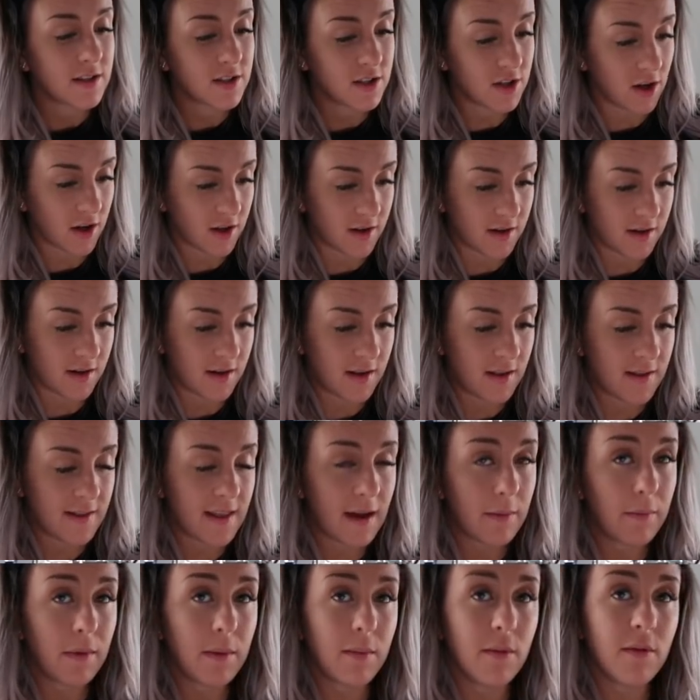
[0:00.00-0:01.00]
done.
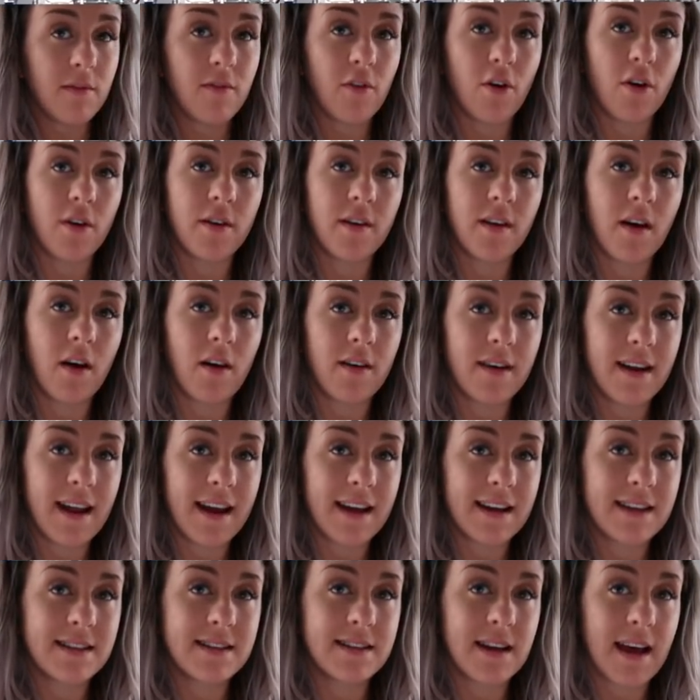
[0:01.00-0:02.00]
Then we move on, our
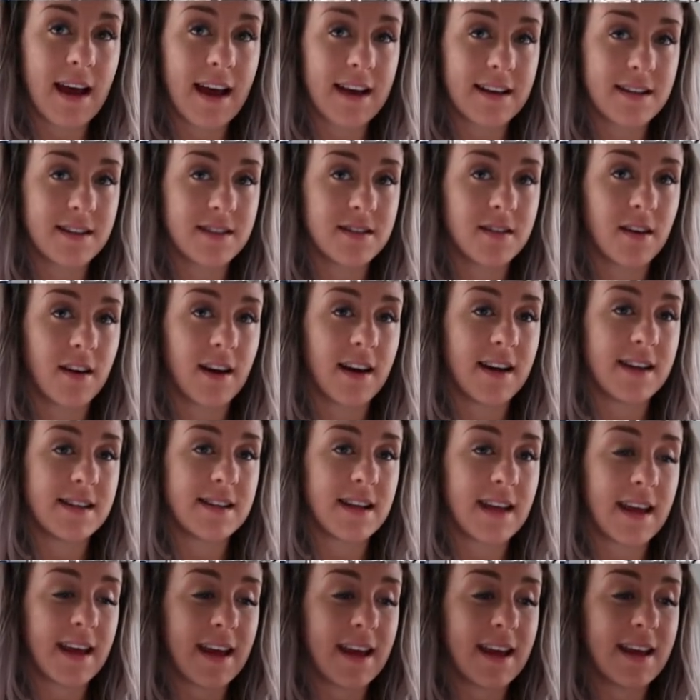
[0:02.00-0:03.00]
next exercise
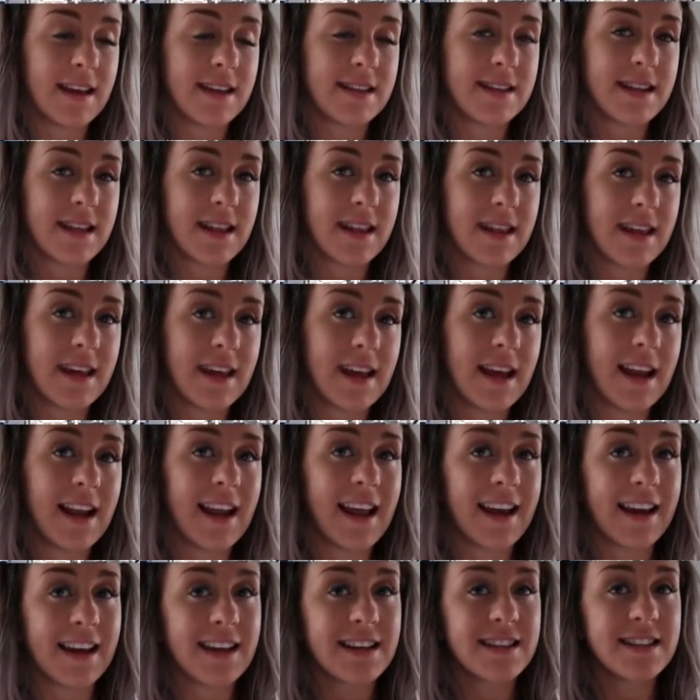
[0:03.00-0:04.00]
is the
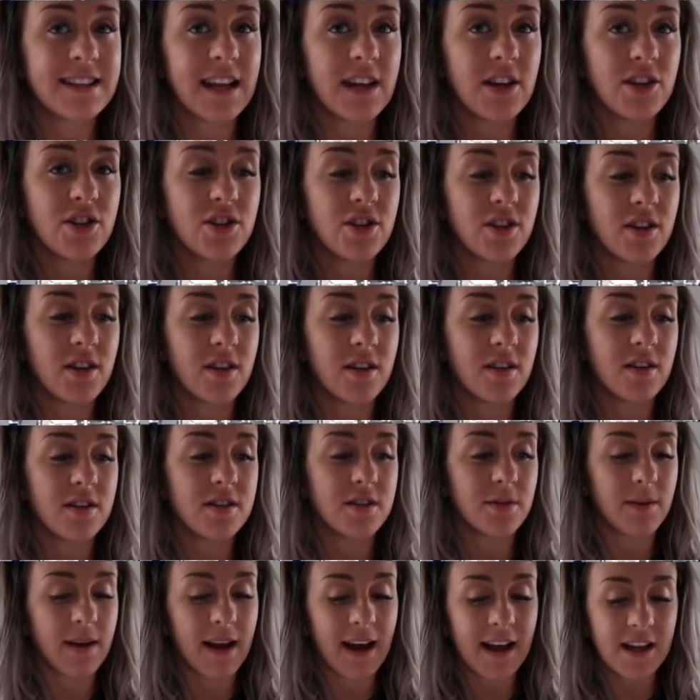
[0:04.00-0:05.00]
leg extension.
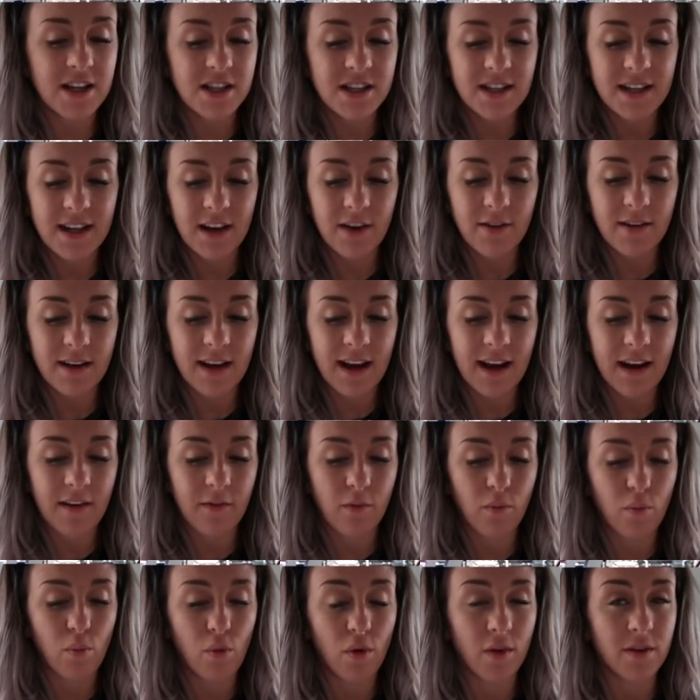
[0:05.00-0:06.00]
So I actually only have